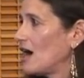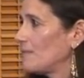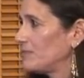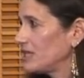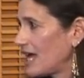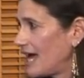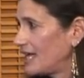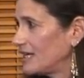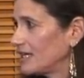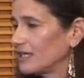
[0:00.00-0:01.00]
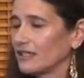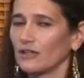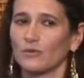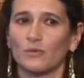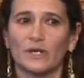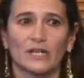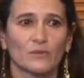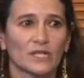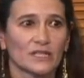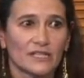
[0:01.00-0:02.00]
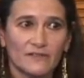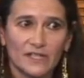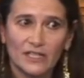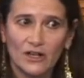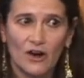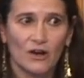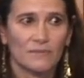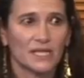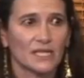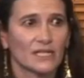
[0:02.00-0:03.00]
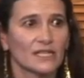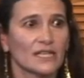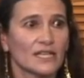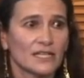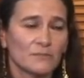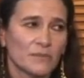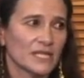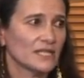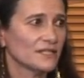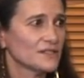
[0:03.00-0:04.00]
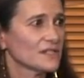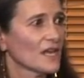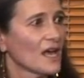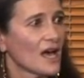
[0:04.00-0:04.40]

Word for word: a planet where we're living in harmony, in peace,